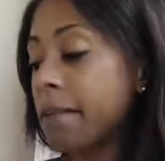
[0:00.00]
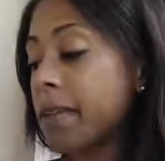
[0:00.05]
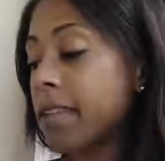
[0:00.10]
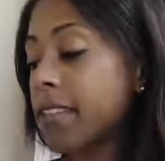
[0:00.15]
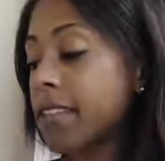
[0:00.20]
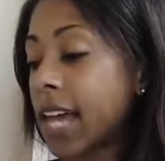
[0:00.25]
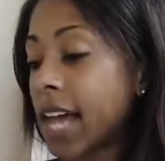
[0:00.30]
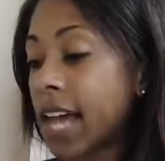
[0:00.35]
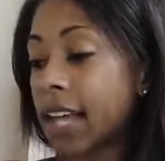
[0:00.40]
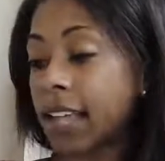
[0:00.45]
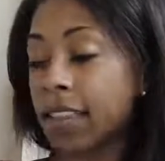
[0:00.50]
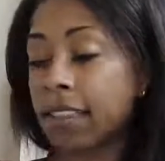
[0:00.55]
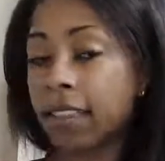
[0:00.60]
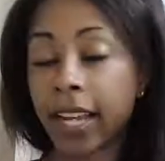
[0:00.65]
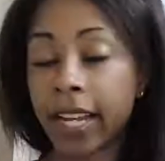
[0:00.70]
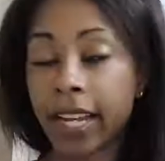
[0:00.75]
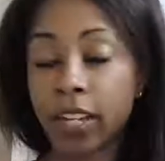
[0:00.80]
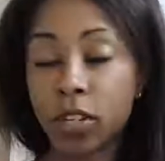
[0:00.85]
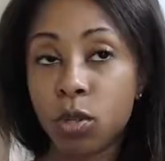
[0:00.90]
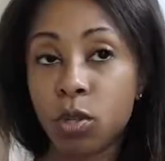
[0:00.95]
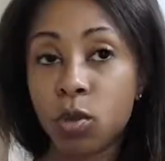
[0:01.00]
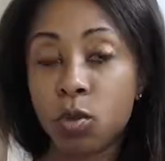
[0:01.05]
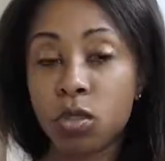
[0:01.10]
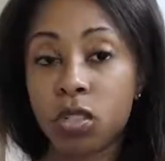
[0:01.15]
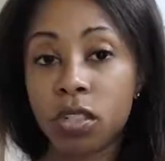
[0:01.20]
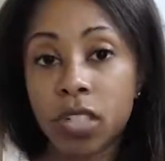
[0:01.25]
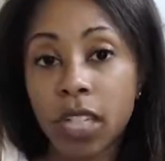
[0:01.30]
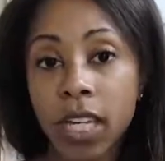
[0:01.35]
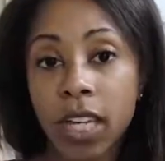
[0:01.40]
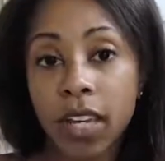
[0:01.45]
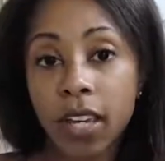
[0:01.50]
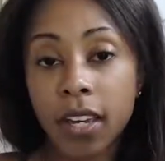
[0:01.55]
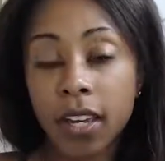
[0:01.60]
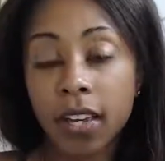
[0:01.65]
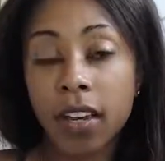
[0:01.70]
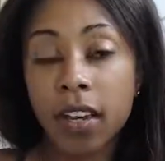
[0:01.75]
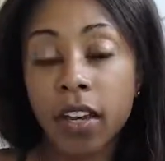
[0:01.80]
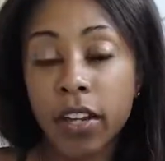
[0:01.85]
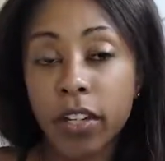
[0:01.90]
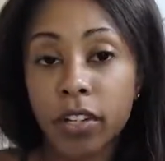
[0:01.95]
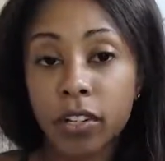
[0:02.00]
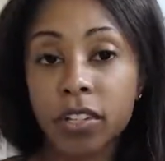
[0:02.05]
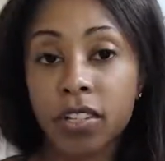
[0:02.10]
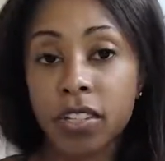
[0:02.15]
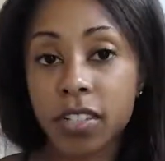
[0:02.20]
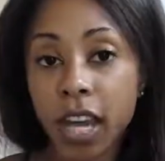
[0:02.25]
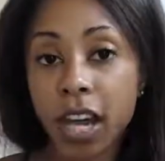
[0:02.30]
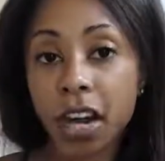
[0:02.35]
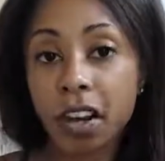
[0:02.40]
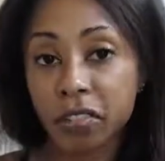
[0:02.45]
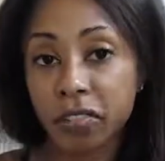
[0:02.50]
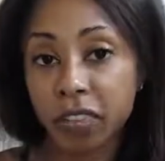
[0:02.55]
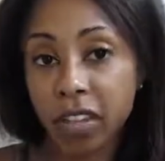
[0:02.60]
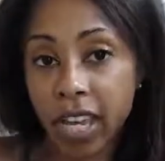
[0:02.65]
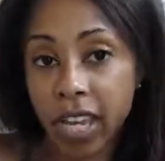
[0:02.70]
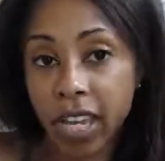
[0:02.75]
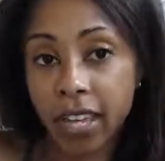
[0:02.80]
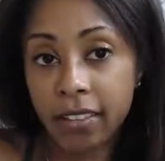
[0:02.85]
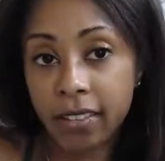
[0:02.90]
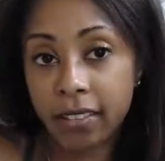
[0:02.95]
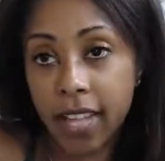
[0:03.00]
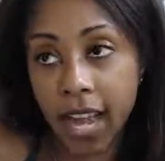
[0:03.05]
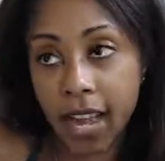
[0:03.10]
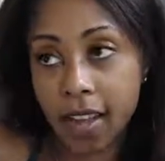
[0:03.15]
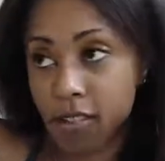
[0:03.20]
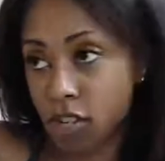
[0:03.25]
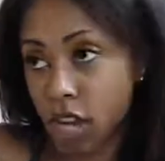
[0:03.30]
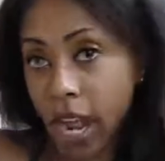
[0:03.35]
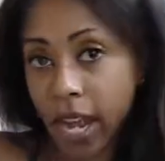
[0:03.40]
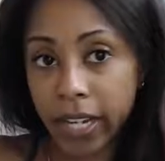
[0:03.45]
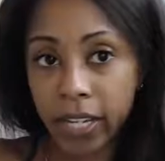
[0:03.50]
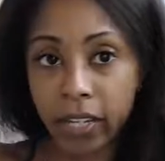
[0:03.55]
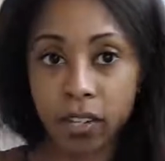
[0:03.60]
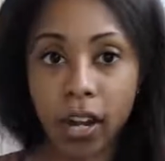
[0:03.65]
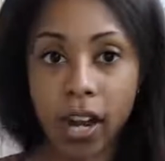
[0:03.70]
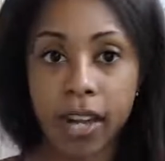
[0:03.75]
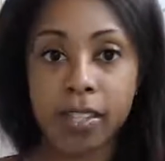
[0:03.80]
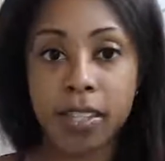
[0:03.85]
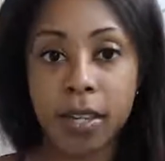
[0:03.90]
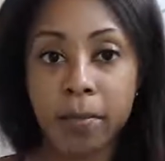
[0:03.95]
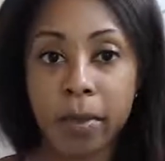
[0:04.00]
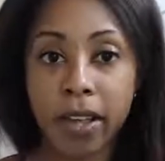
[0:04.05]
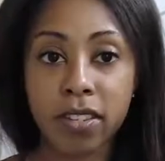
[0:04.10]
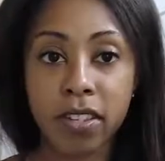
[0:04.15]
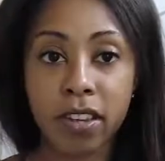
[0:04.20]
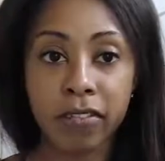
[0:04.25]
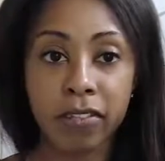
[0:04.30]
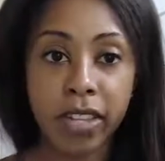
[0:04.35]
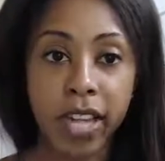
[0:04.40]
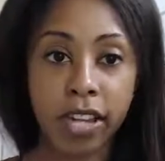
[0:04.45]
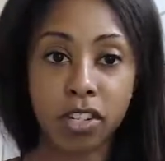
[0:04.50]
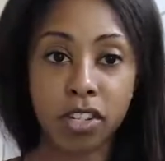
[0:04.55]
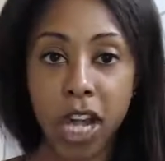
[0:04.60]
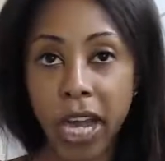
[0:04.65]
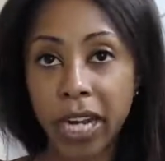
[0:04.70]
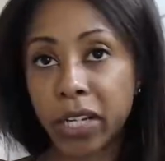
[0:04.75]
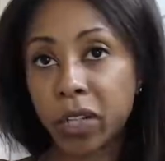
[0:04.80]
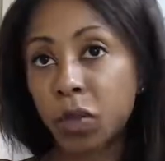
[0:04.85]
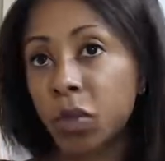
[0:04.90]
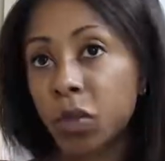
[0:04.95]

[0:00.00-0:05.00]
that like you see yourself in that jacket, or I see myself in that jacket,